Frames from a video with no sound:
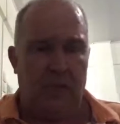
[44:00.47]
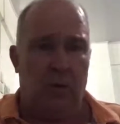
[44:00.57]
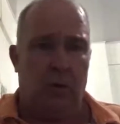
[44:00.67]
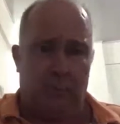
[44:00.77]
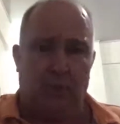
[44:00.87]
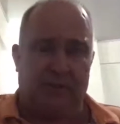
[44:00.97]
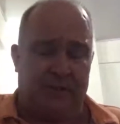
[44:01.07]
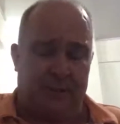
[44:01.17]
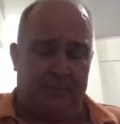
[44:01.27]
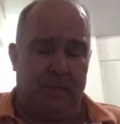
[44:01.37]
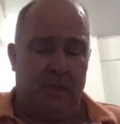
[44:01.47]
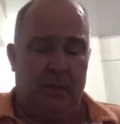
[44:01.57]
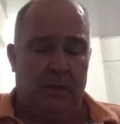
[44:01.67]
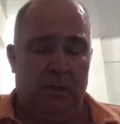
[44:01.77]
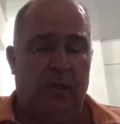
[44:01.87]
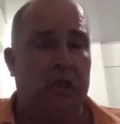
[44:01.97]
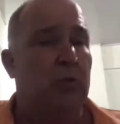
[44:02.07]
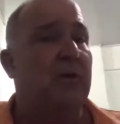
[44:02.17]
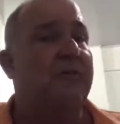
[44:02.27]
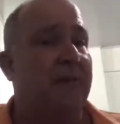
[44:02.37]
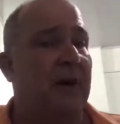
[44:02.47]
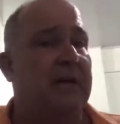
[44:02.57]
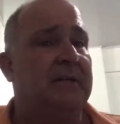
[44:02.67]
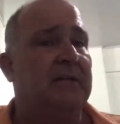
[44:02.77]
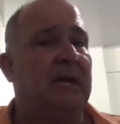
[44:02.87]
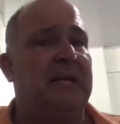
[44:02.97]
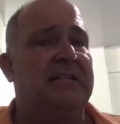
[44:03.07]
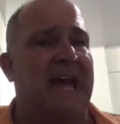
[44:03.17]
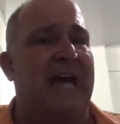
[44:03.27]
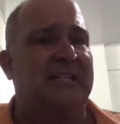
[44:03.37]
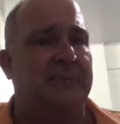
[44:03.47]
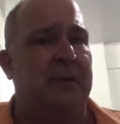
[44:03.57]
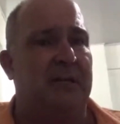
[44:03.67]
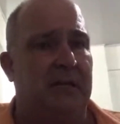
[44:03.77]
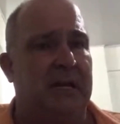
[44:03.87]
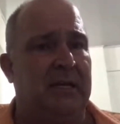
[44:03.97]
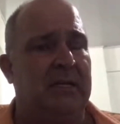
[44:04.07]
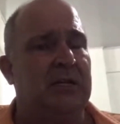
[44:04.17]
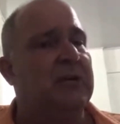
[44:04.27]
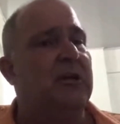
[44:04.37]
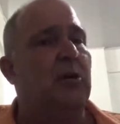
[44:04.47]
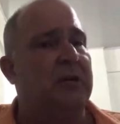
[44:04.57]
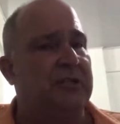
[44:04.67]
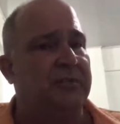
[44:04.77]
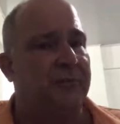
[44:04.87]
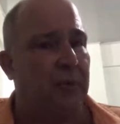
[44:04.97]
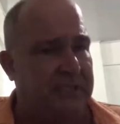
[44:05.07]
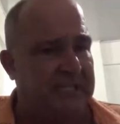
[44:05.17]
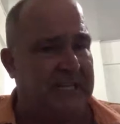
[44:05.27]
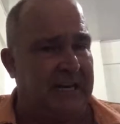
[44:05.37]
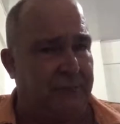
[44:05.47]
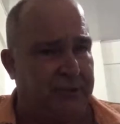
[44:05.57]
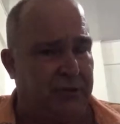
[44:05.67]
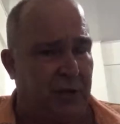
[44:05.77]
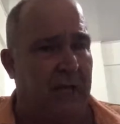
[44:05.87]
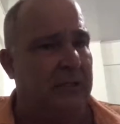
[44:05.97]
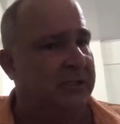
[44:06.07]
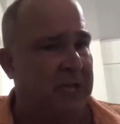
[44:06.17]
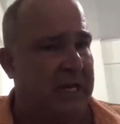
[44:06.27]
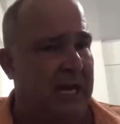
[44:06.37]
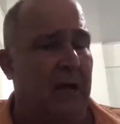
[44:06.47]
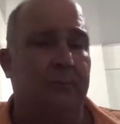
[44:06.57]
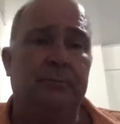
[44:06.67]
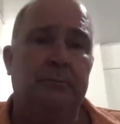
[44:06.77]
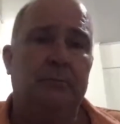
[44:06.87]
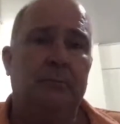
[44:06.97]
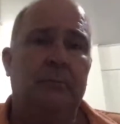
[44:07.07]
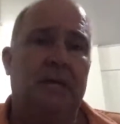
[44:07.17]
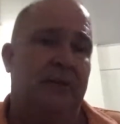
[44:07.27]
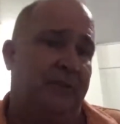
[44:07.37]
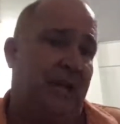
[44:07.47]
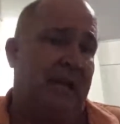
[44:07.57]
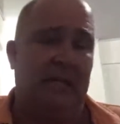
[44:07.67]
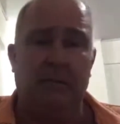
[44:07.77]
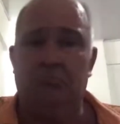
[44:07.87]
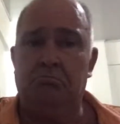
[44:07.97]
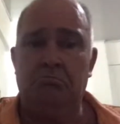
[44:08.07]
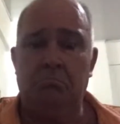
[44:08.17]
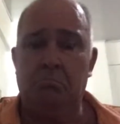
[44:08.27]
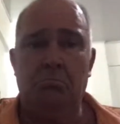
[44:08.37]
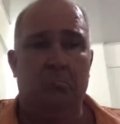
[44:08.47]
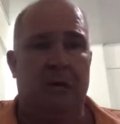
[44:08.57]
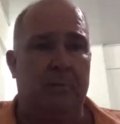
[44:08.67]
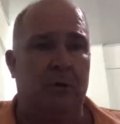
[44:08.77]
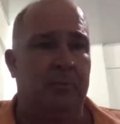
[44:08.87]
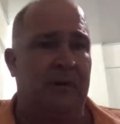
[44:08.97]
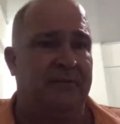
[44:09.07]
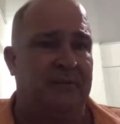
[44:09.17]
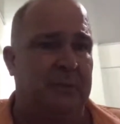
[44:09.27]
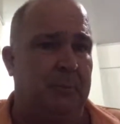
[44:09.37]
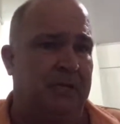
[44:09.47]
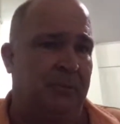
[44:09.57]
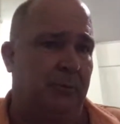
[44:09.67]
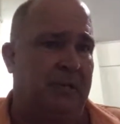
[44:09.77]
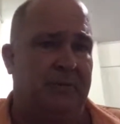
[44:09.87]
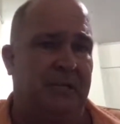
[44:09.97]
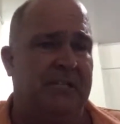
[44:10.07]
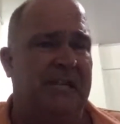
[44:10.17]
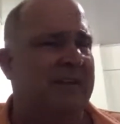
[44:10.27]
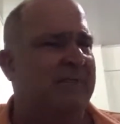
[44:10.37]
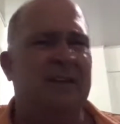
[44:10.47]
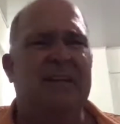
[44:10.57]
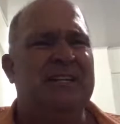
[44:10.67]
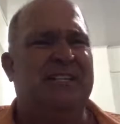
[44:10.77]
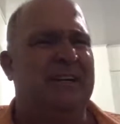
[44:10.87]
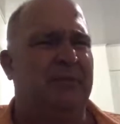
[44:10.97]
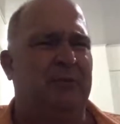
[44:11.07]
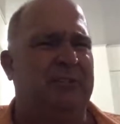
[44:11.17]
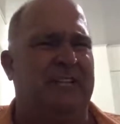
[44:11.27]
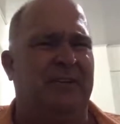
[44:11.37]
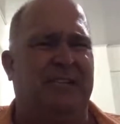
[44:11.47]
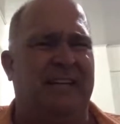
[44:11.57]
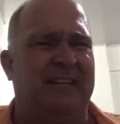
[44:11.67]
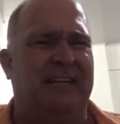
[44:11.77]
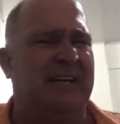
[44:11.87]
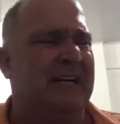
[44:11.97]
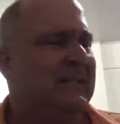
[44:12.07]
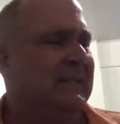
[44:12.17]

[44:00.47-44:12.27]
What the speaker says: or most of them, you will find a TaxBit link. You can go get your 14-day free trial and check it out. And if you like it, bada boom, pay the $50 or whatever it is. They have several tiers. I think a